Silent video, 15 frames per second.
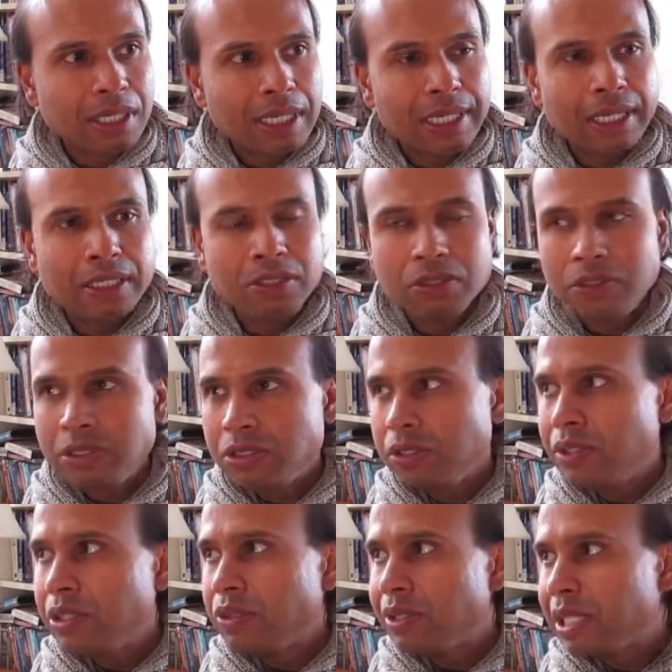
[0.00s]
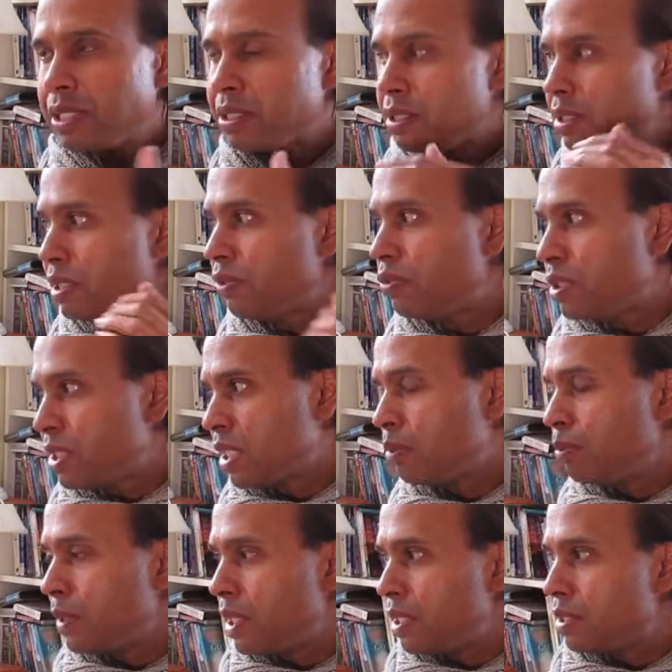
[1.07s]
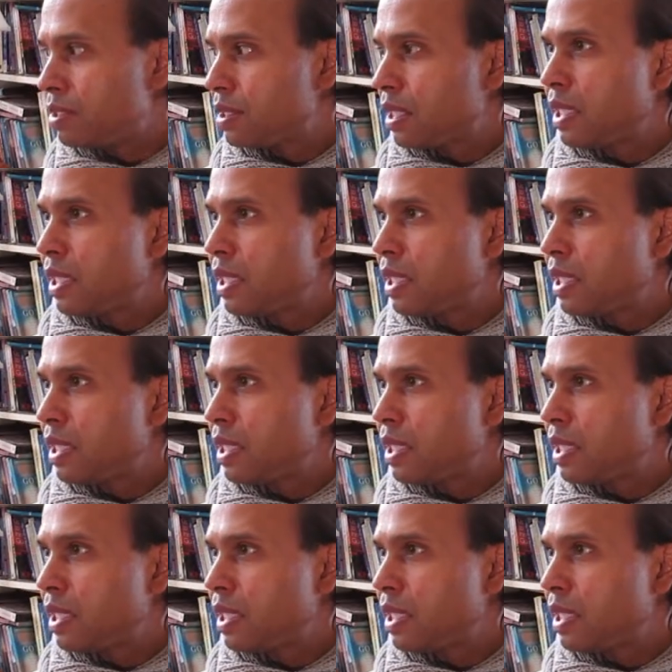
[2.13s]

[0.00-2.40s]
and you're doing your lessons every 10 minutes.